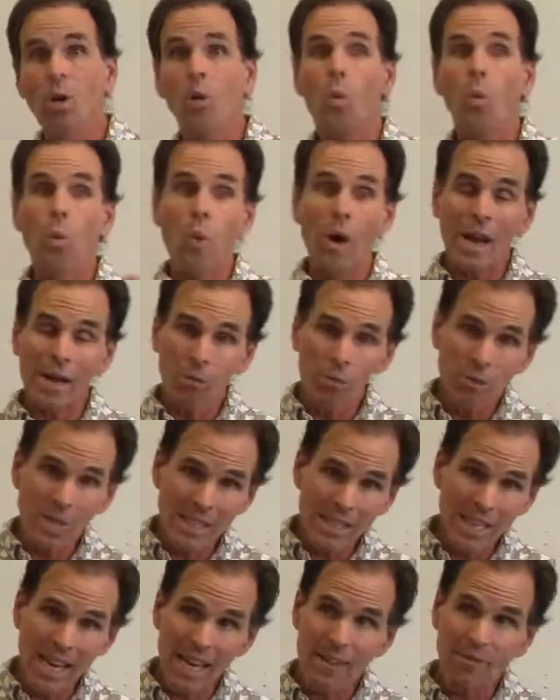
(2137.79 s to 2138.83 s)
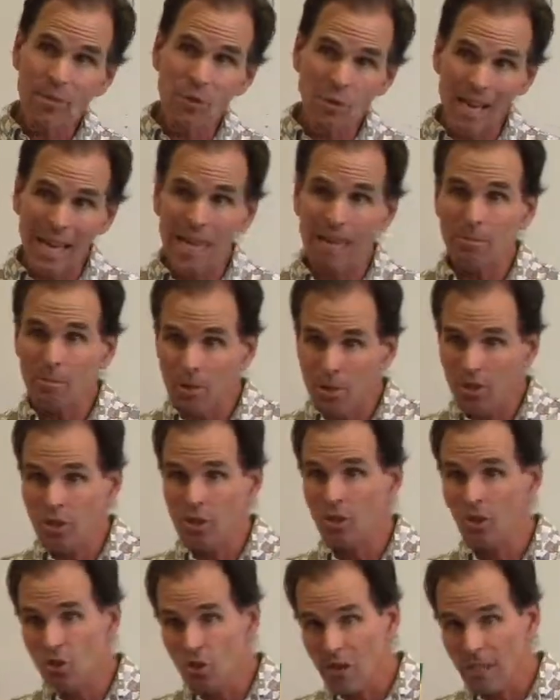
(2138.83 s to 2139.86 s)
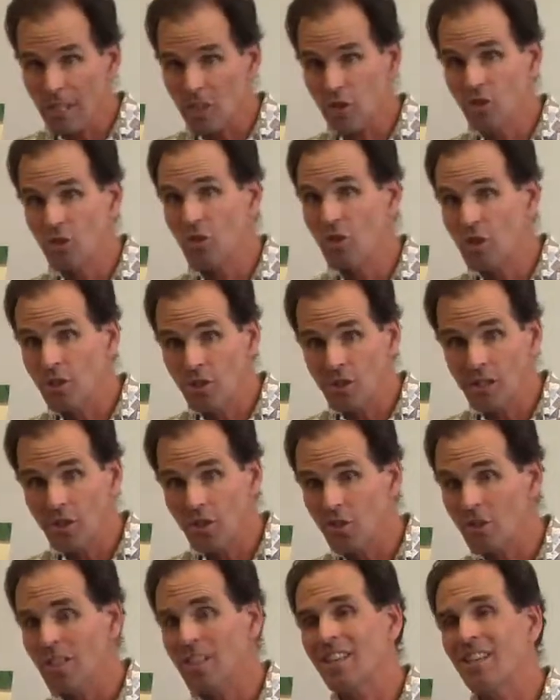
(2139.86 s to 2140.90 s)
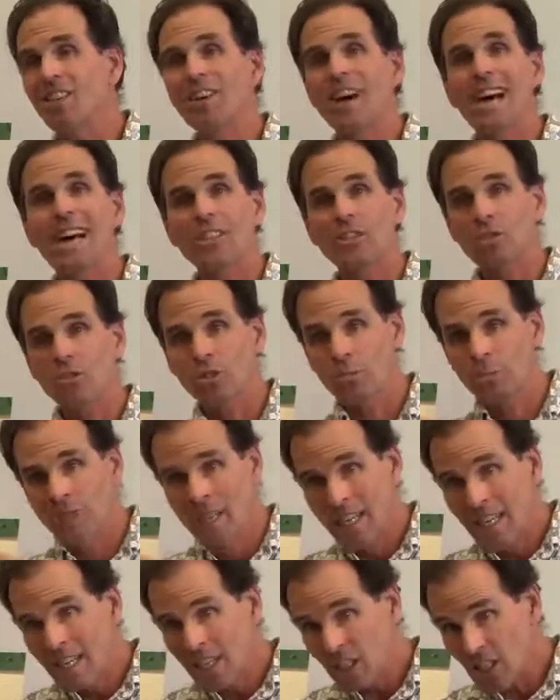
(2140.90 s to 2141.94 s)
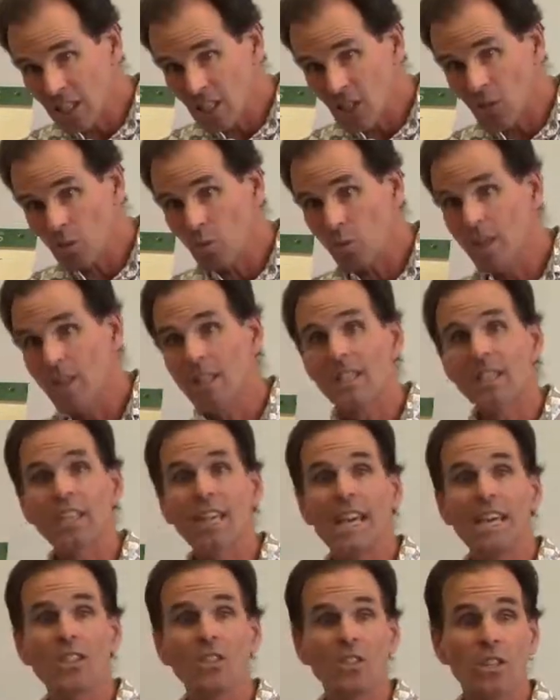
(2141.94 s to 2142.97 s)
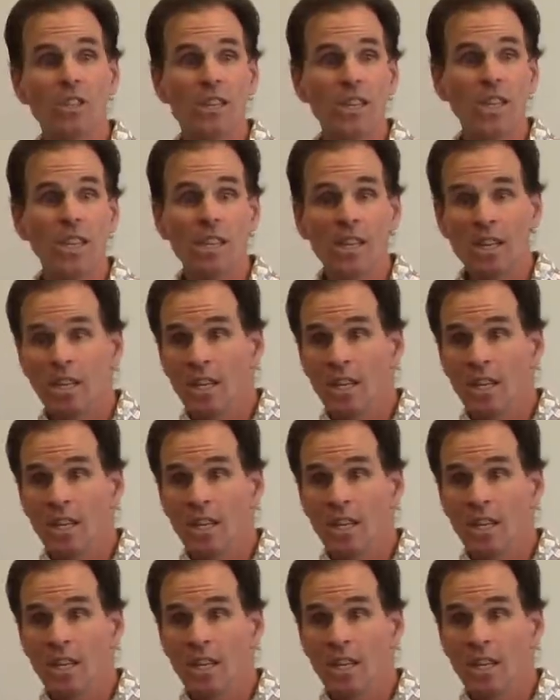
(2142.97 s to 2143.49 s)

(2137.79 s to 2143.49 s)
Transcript: When we take vocabulary instruction seriously in the classroom, teach it with intensity,